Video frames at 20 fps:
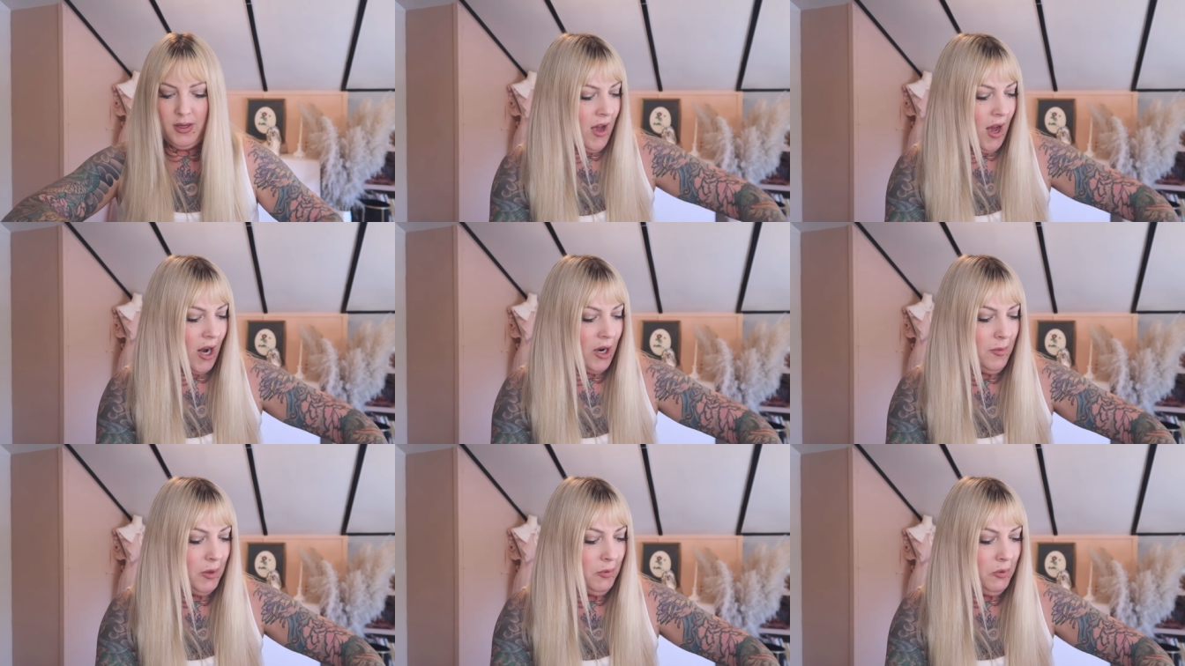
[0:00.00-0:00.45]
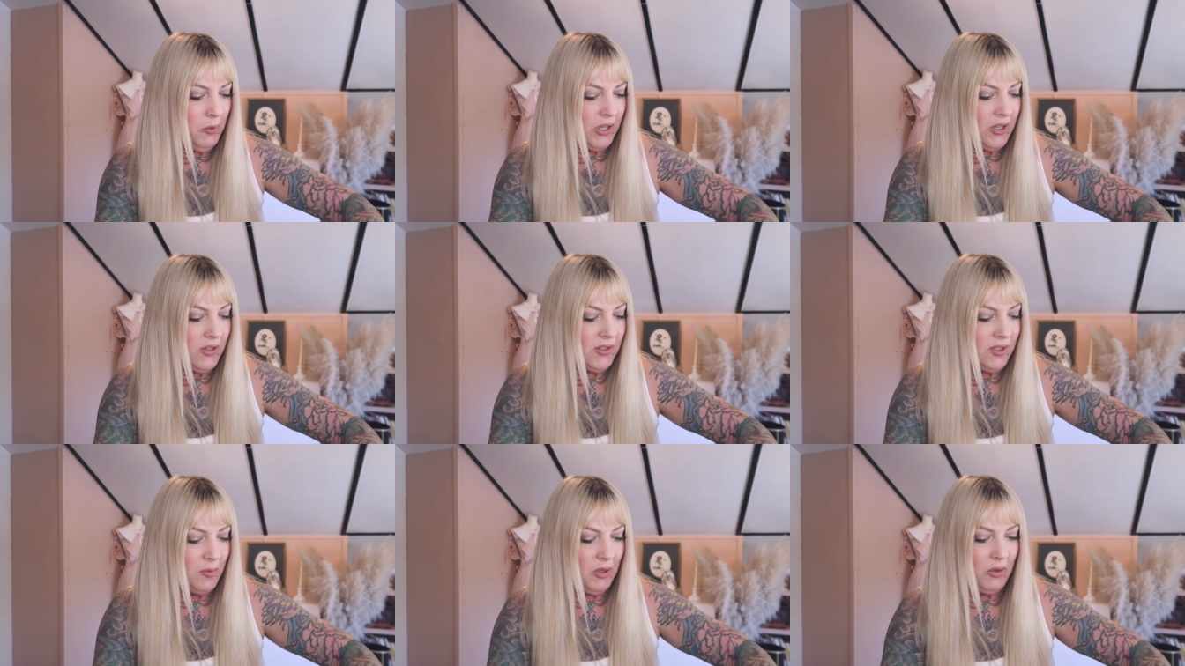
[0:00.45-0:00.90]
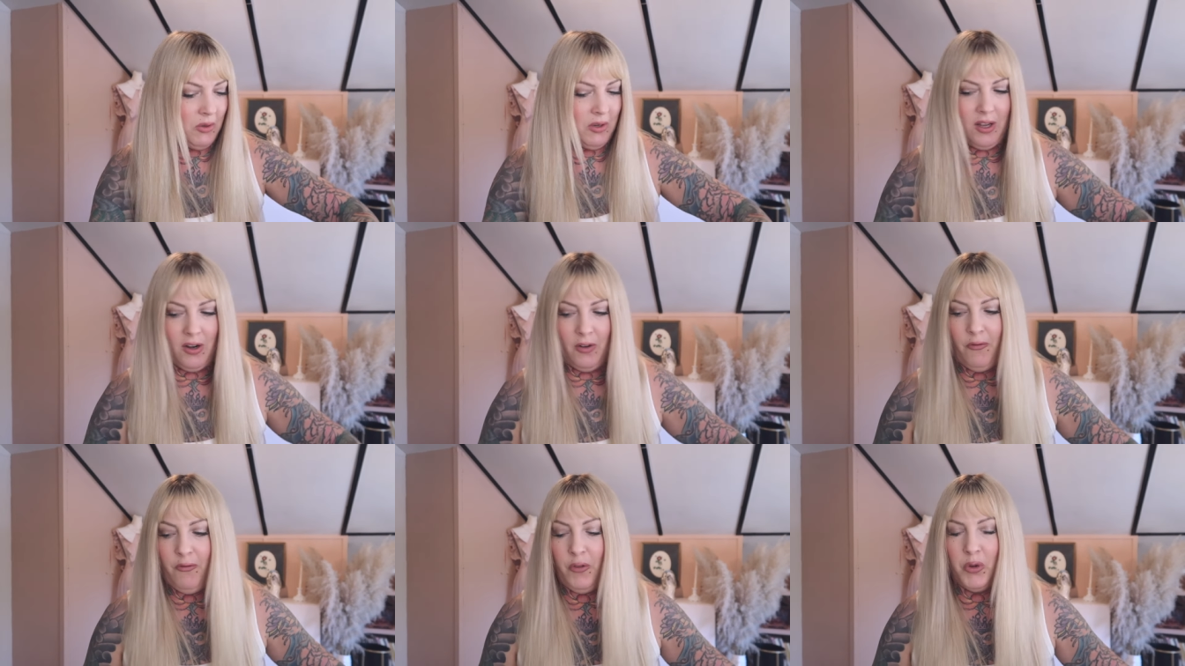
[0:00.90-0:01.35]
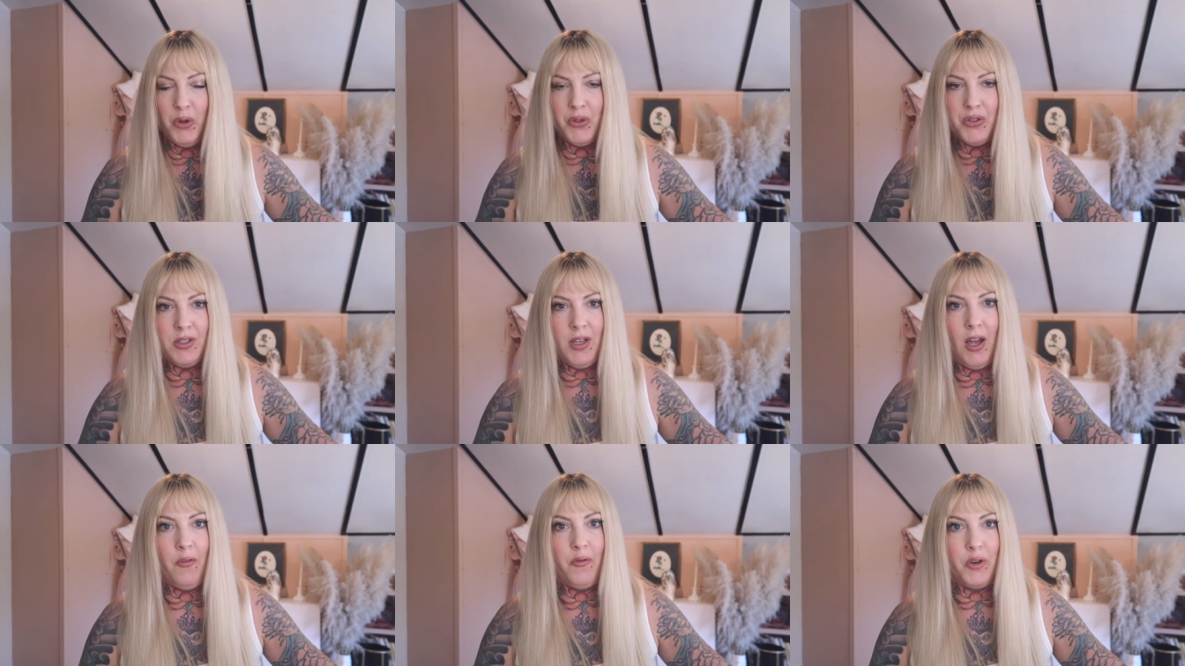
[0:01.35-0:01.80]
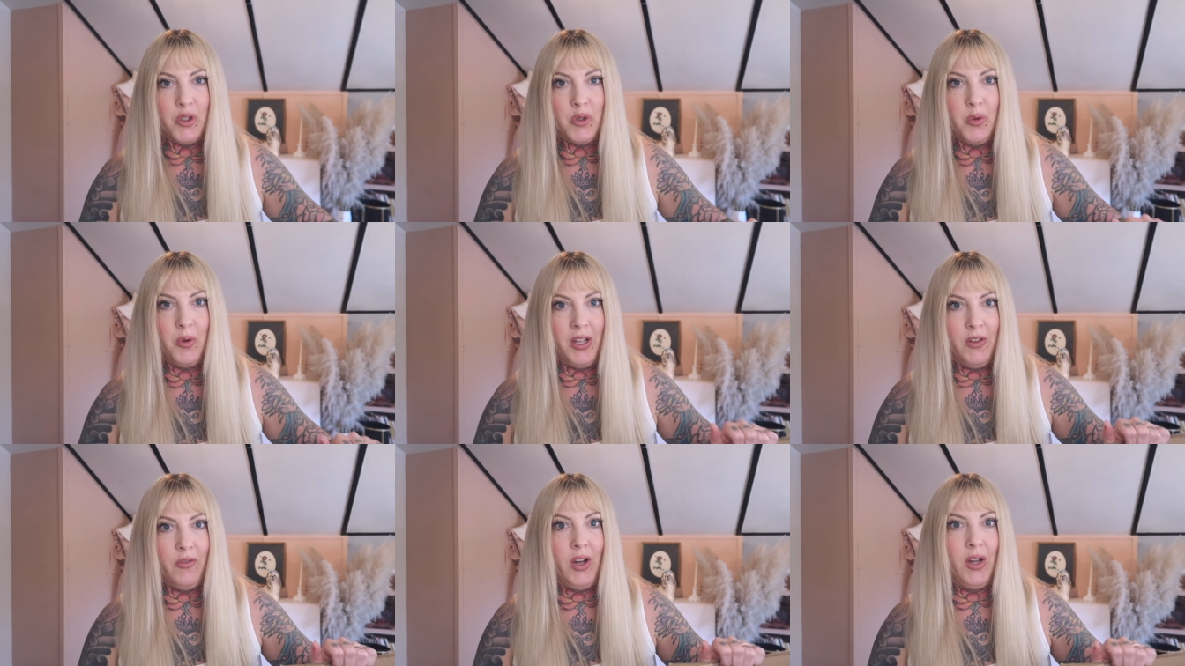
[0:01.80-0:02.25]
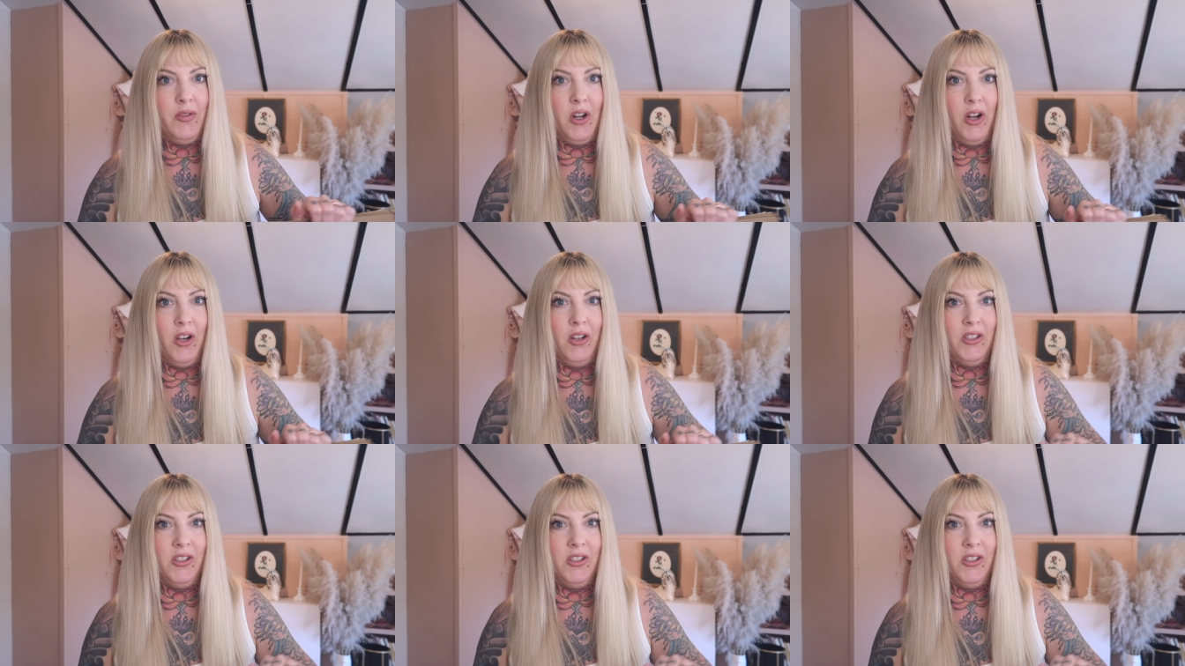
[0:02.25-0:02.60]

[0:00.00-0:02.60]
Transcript: I remember when I used to be able to get a full set for $25.